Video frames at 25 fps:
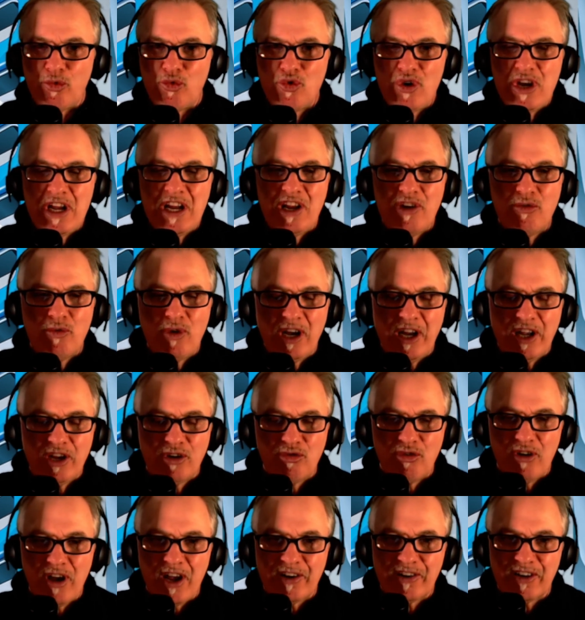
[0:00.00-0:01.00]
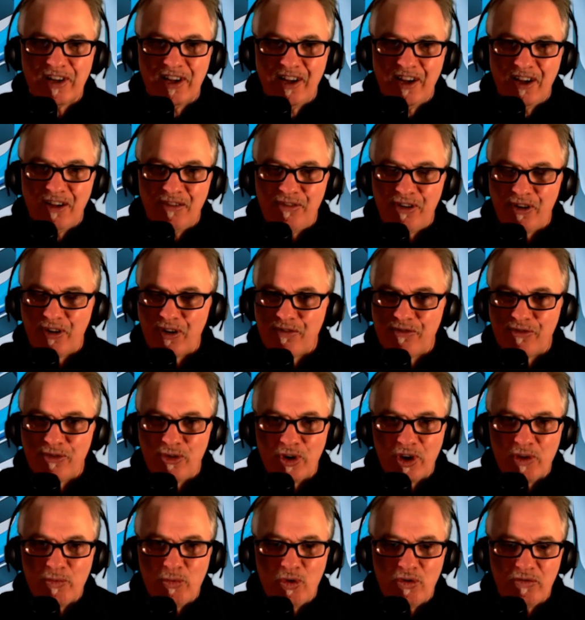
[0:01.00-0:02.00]
really, really great, very
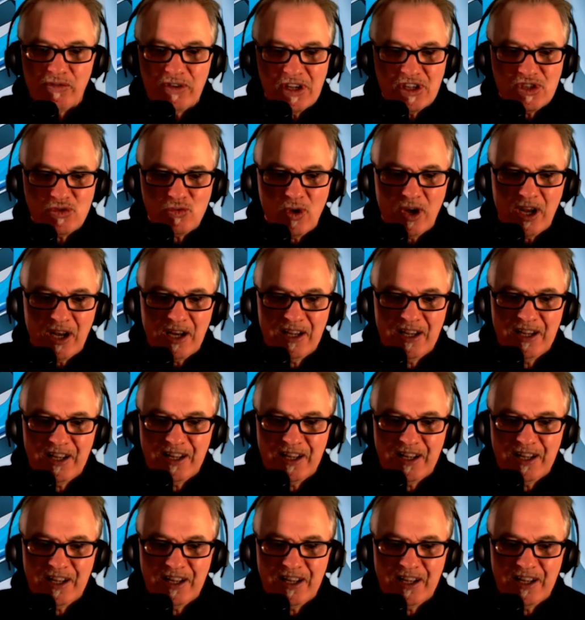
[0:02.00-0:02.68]
funny movie as well.